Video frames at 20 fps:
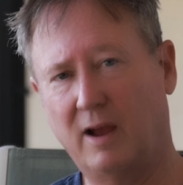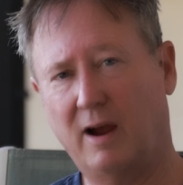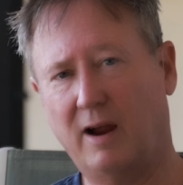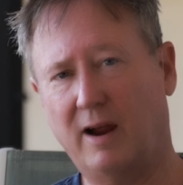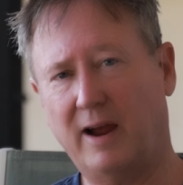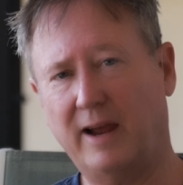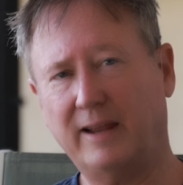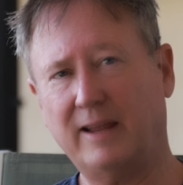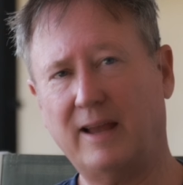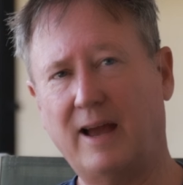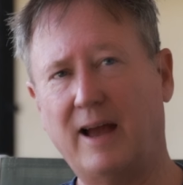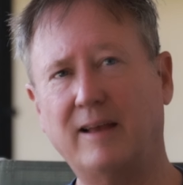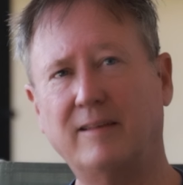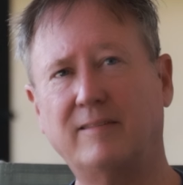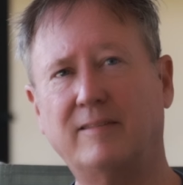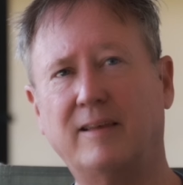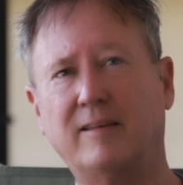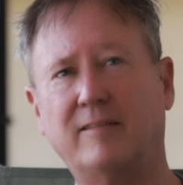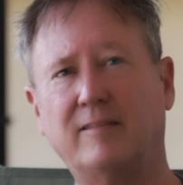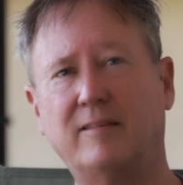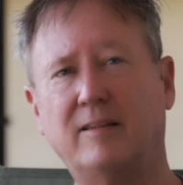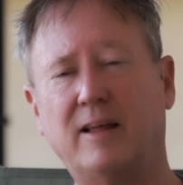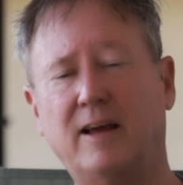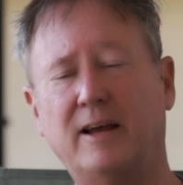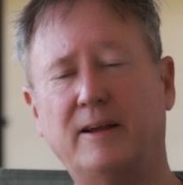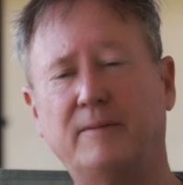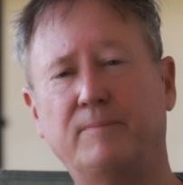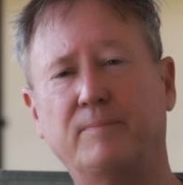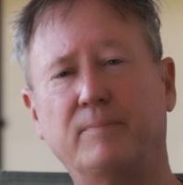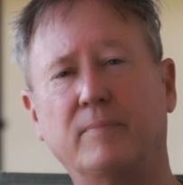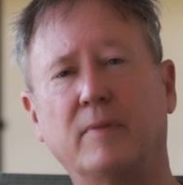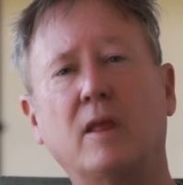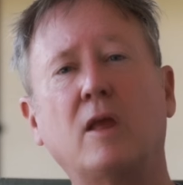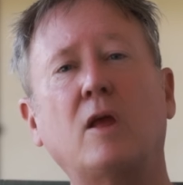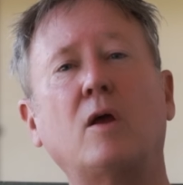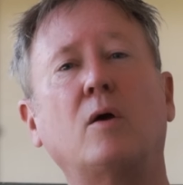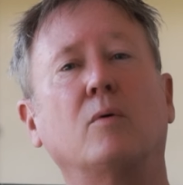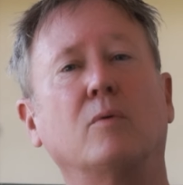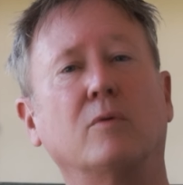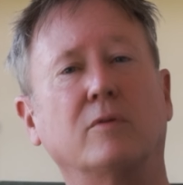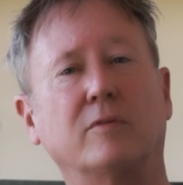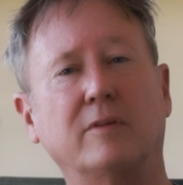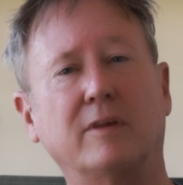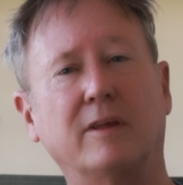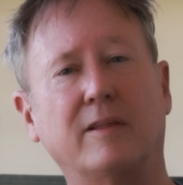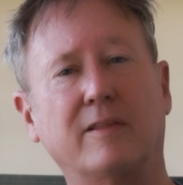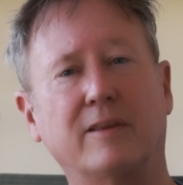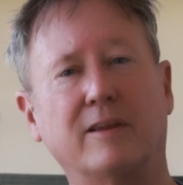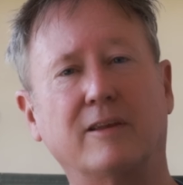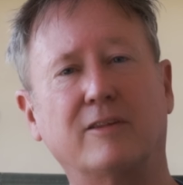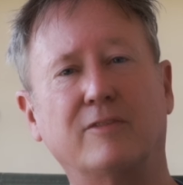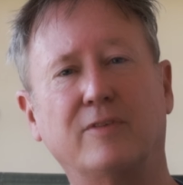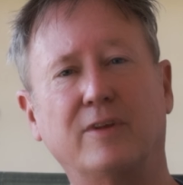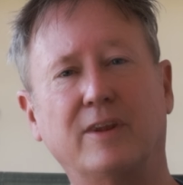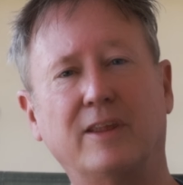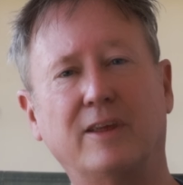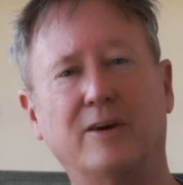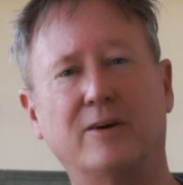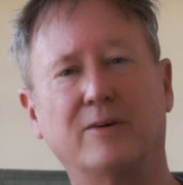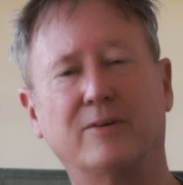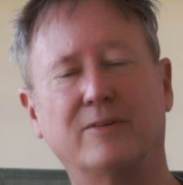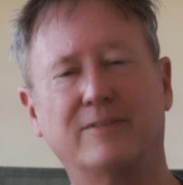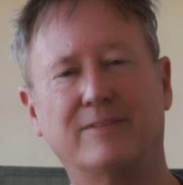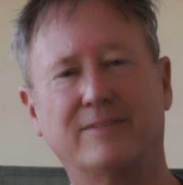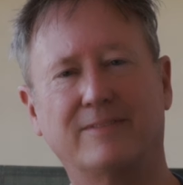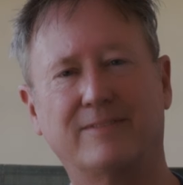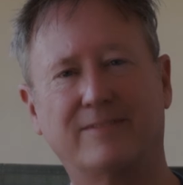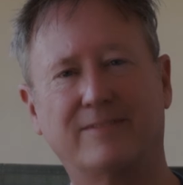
All right, guys, thanks a lot. I'll see you in the next video.